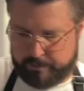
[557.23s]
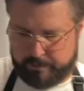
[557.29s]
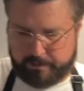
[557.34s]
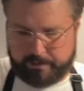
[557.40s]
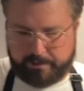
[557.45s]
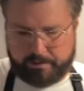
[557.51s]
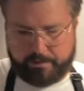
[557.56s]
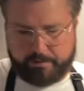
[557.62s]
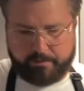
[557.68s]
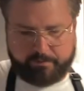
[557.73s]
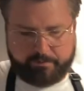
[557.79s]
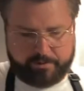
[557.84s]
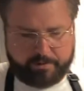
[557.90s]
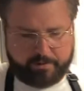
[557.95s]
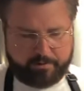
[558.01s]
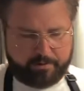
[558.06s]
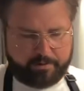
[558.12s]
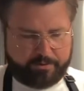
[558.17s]
And your
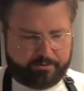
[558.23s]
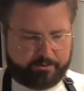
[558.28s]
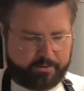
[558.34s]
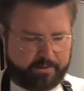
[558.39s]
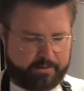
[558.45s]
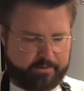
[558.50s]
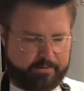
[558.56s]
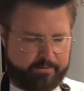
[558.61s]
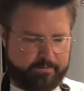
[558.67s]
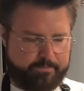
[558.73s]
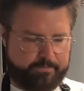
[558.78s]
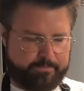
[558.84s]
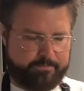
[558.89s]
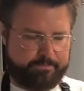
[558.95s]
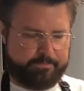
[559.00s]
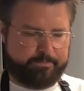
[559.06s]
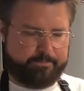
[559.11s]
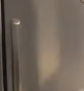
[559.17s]
vanilla extract.
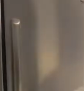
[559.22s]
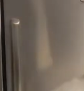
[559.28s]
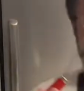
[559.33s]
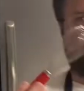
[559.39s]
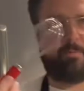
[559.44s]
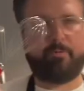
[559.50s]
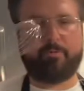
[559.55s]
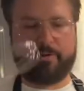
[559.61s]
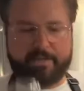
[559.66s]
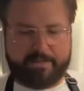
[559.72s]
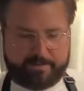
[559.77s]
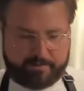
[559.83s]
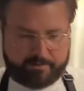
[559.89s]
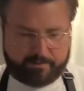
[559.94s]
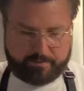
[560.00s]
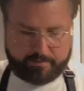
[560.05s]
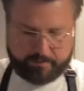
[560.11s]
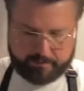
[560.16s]
Grab a
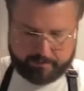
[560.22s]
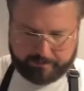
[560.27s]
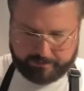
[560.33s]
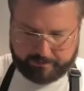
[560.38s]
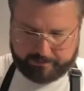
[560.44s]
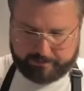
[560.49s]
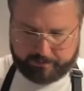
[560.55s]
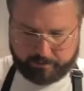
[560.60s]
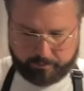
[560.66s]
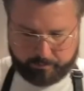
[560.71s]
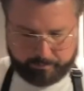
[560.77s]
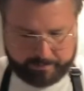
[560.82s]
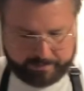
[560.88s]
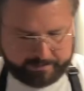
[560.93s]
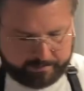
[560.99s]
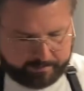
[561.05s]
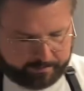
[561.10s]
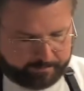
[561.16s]
whisk and start
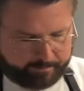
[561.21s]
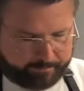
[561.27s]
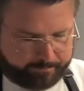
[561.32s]
mixing.